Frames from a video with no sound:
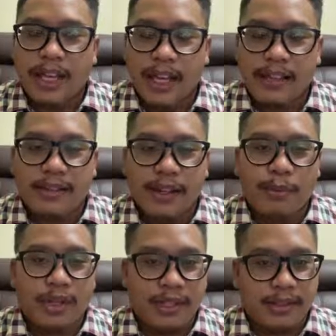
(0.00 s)
as their
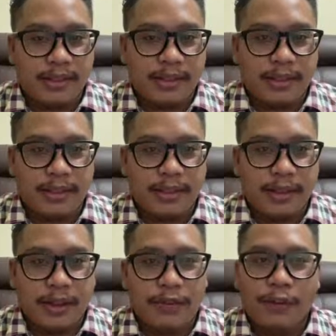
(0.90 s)
bonus.
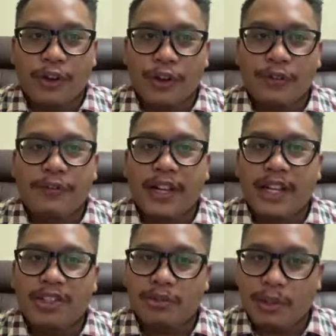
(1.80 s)
For
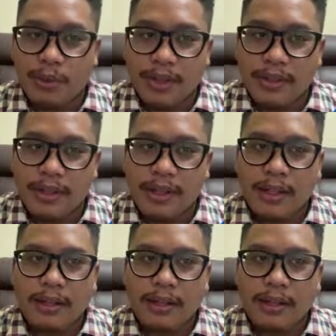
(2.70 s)
non-financial rewards